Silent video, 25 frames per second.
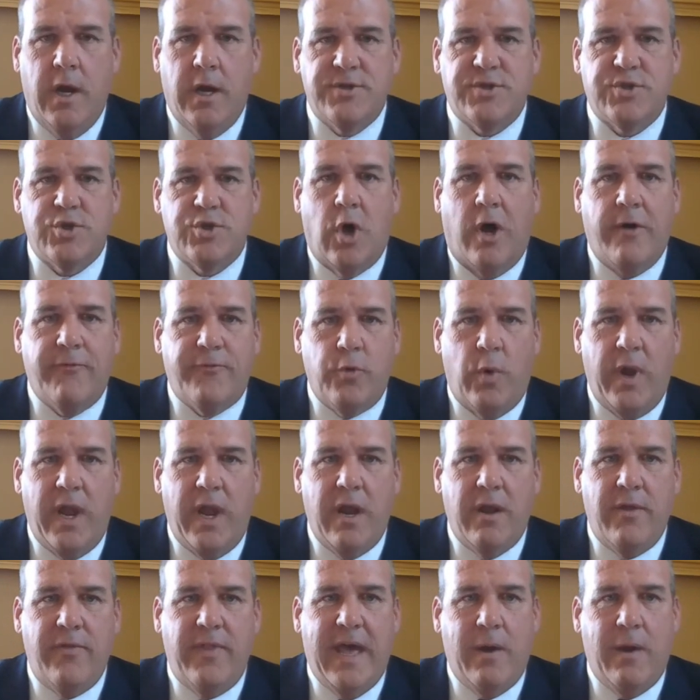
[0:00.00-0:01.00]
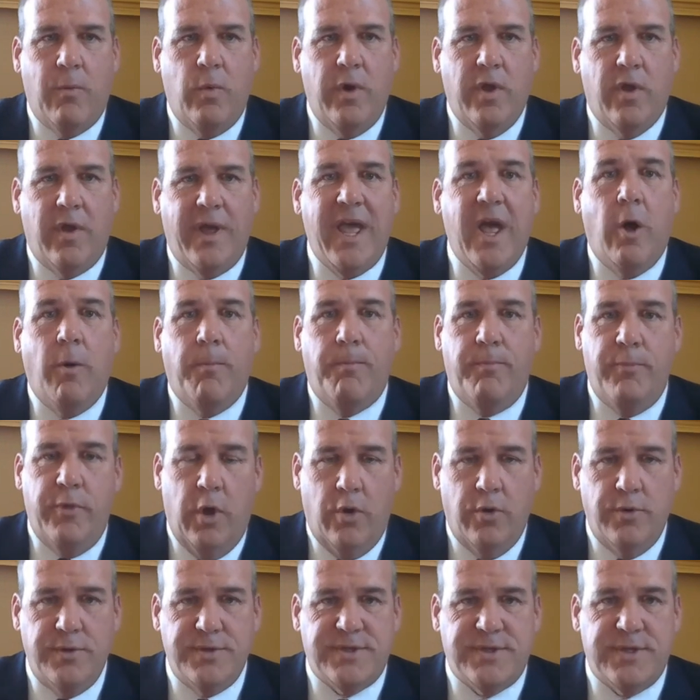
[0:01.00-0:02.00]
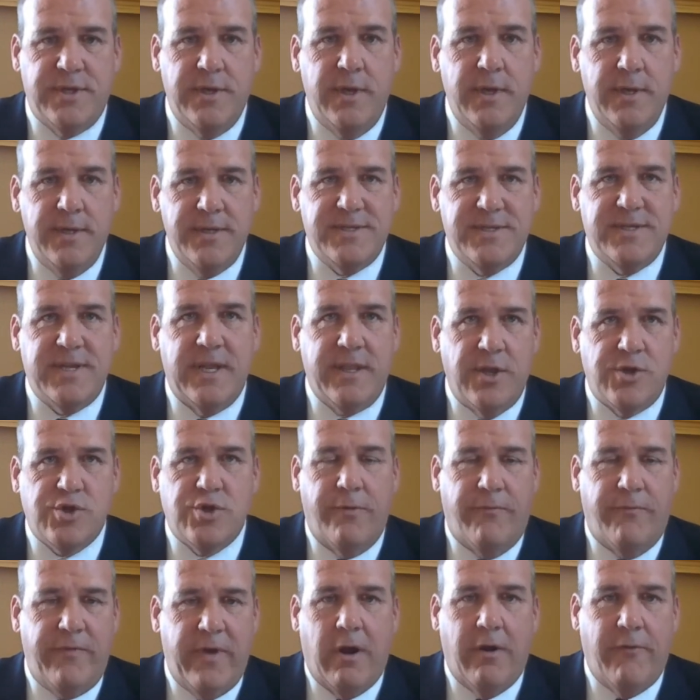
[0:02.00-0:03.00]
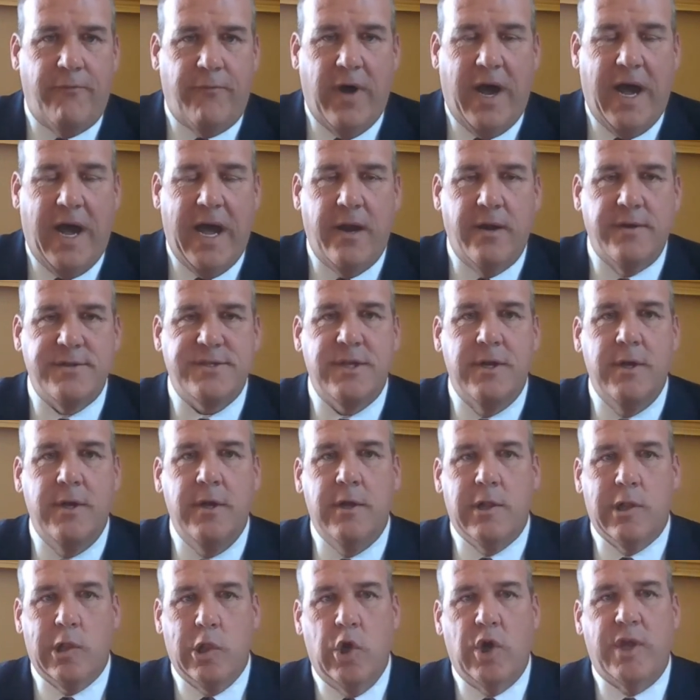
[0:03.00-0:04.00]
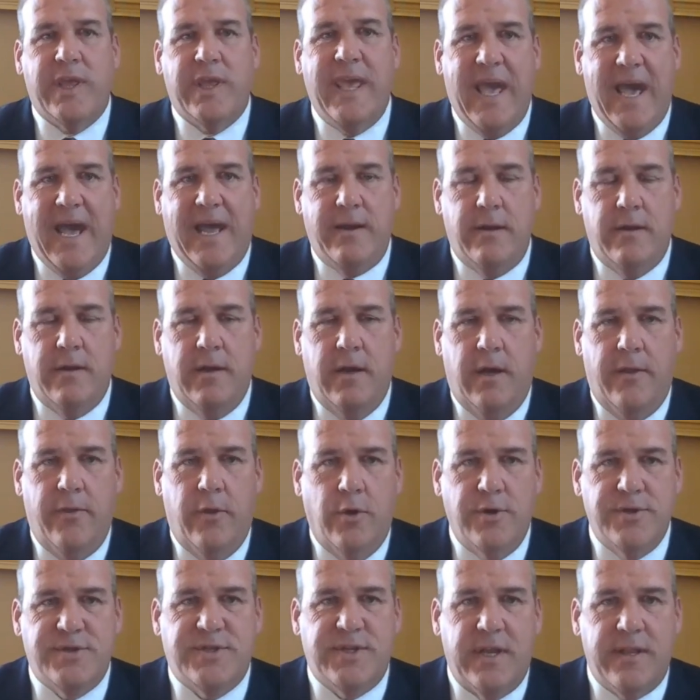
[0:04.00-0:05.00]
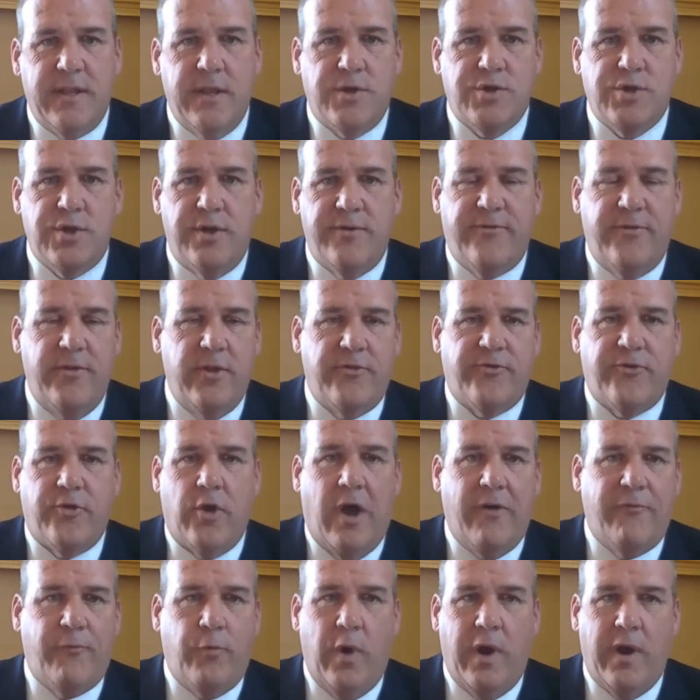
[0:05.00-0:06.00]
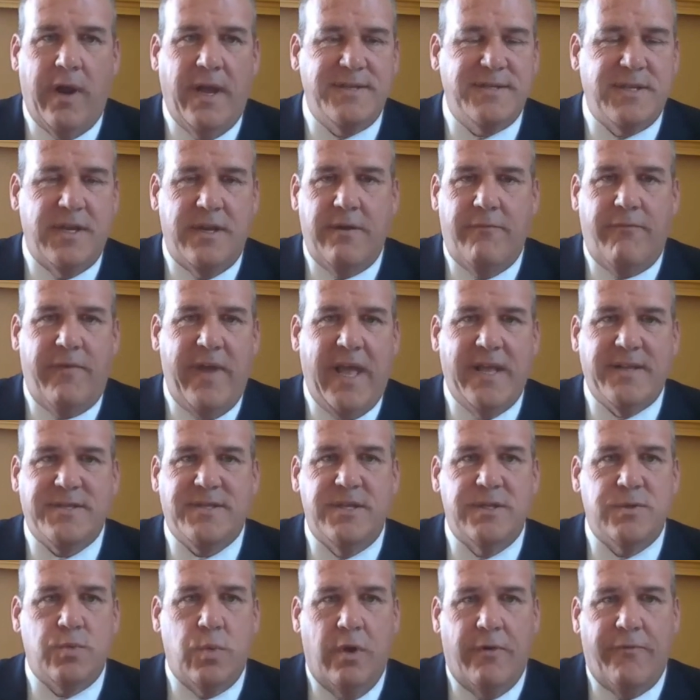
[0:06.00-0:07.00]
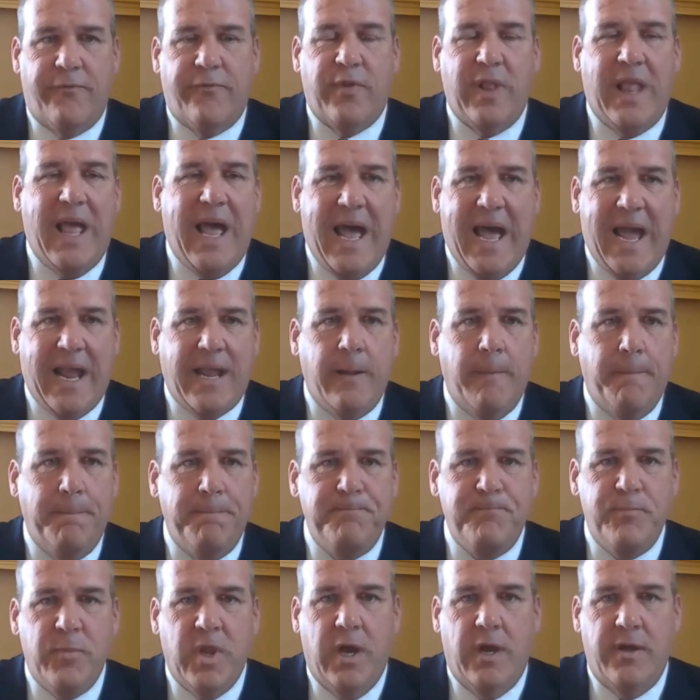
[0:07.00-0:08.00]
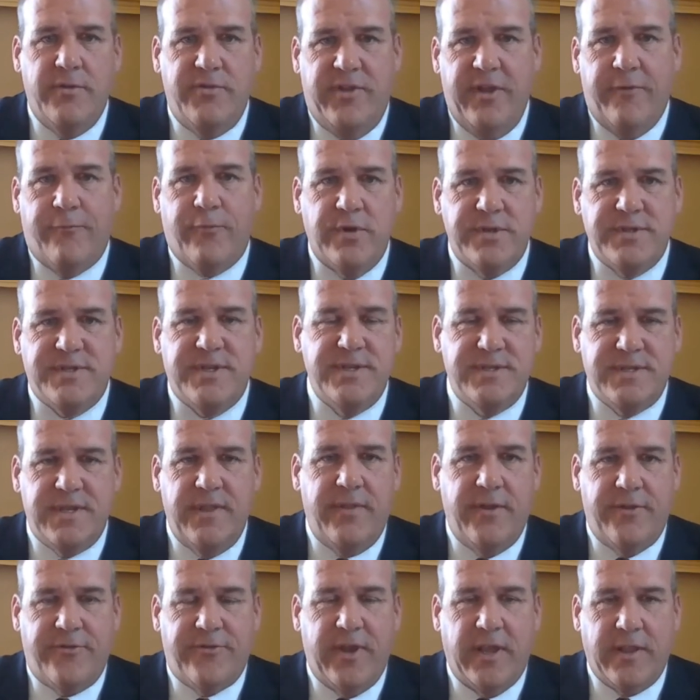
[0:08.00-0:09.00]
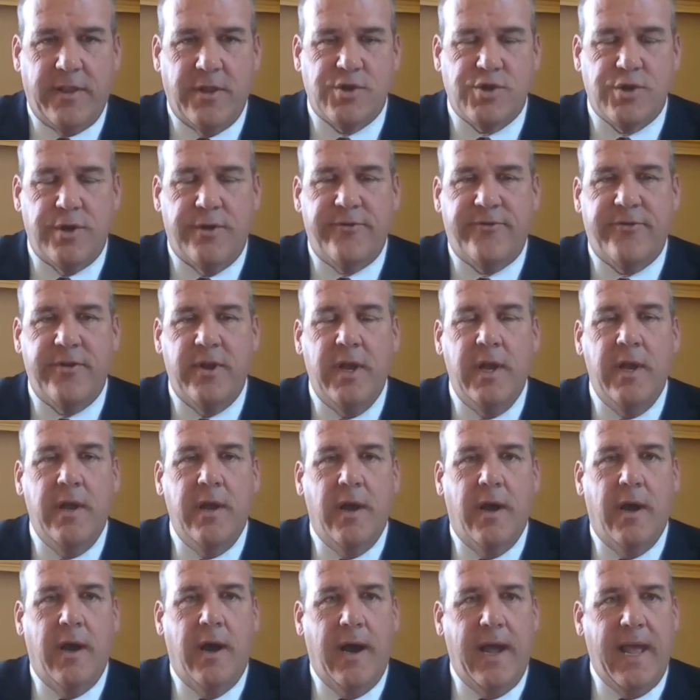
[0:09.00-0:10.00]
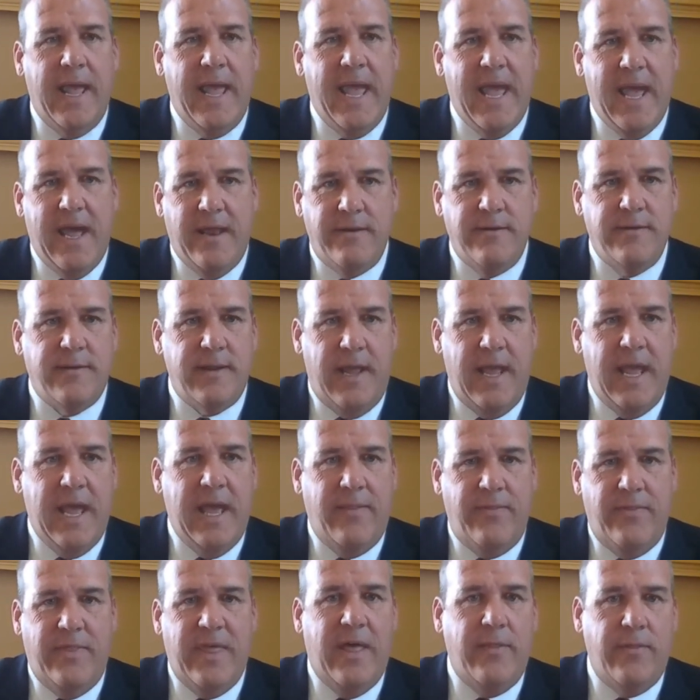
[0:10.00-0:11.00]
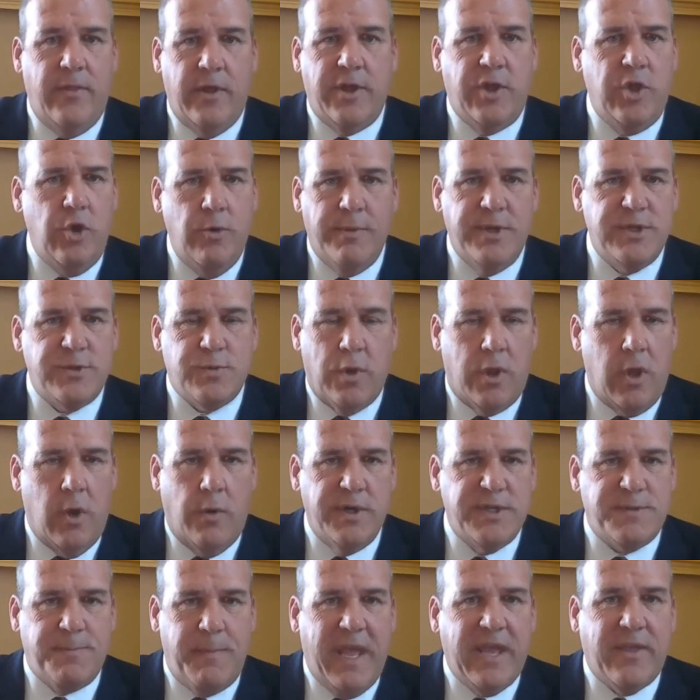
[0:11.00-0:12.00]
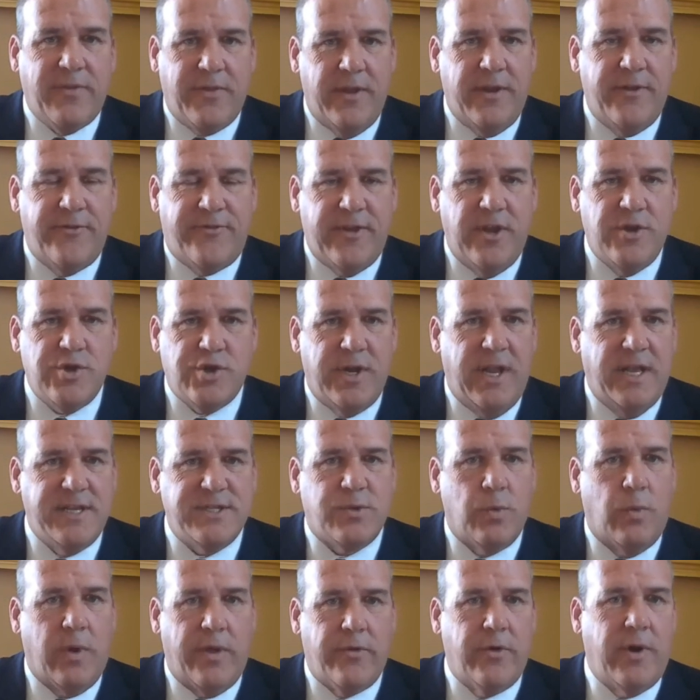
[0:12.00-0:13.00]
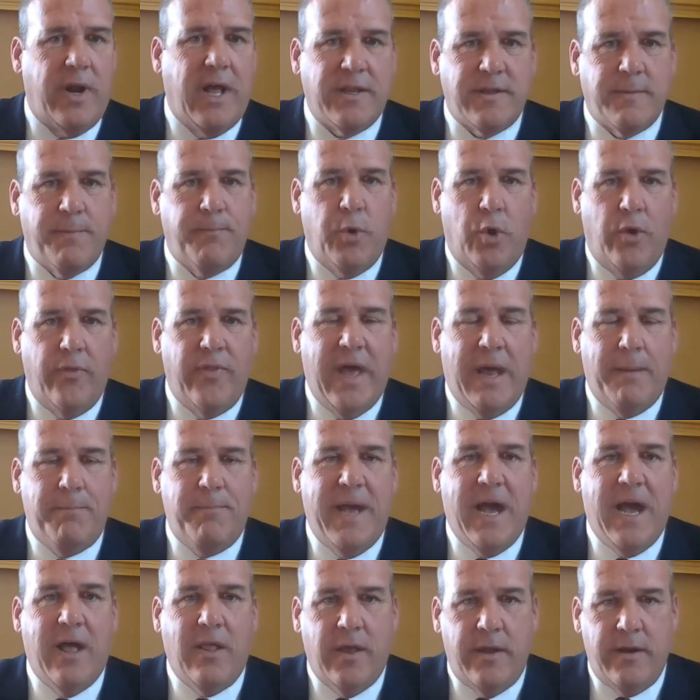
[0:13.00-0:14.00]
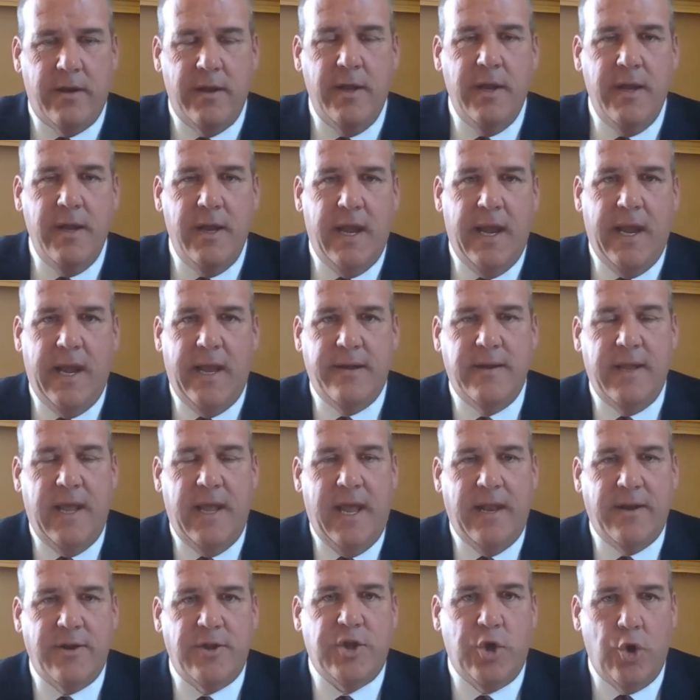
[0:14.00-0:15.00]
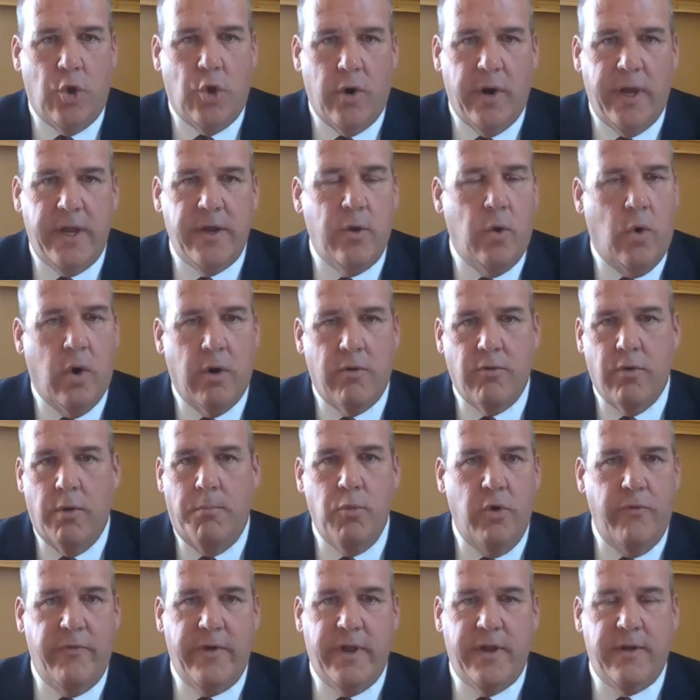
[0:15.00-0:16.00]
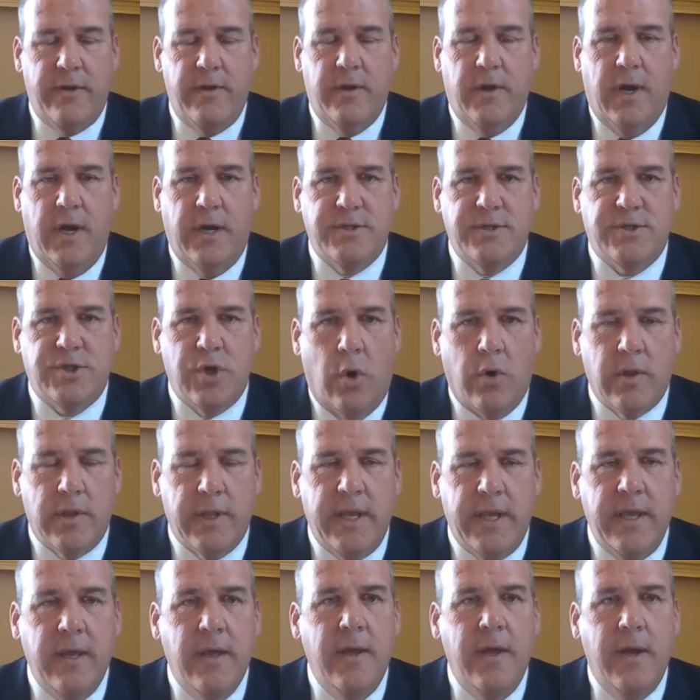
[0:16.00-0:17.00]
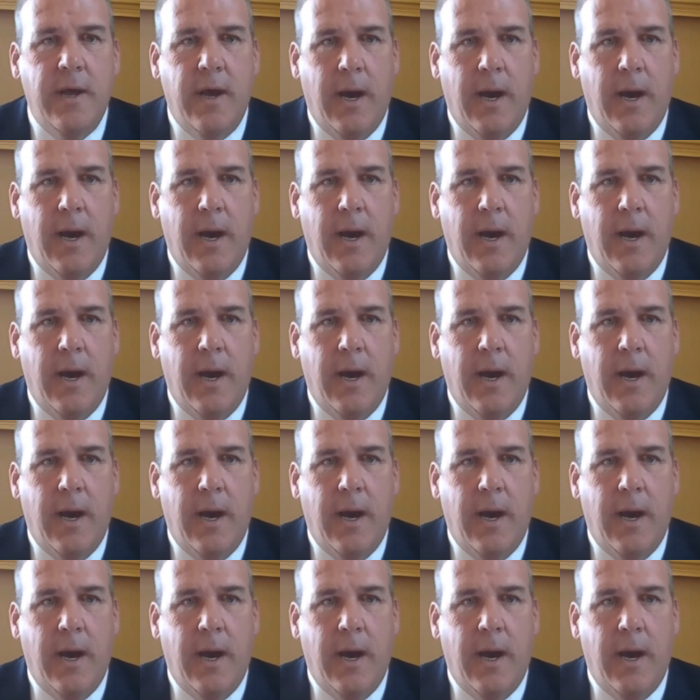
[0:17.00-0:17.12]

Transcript: software that will help those signature verifiers look at those signatures, and the software, as it advances, will flag differences in the signatures, and then the humans will always make the decision as to whether or not to pull that ballot and cure it or remove it totally.